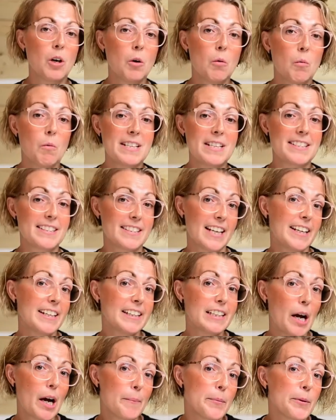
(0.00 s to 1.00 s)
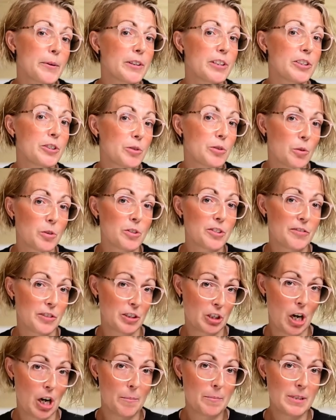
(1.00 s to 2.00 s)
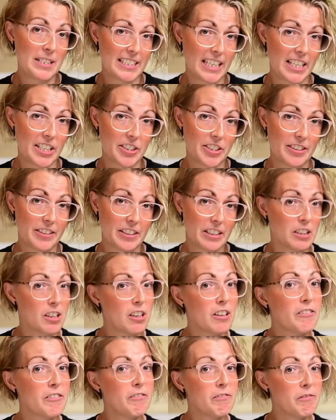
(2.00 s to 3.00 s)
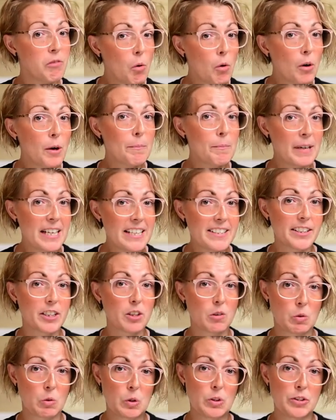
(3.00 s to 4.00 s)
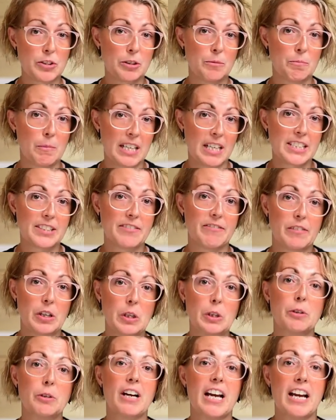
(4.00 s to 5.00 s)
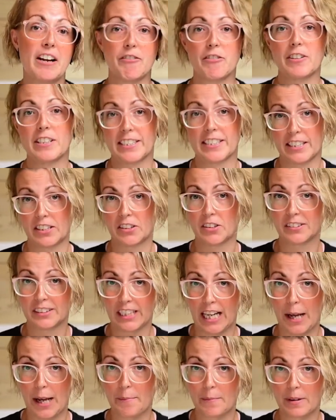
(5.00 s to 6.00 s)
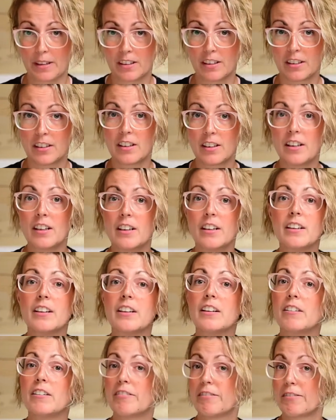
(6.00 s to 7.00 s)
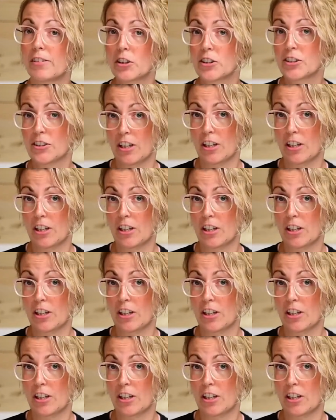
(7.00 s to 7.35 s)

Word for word: When setting up your controls for compensation, there are four basic rules you must follow every single time. First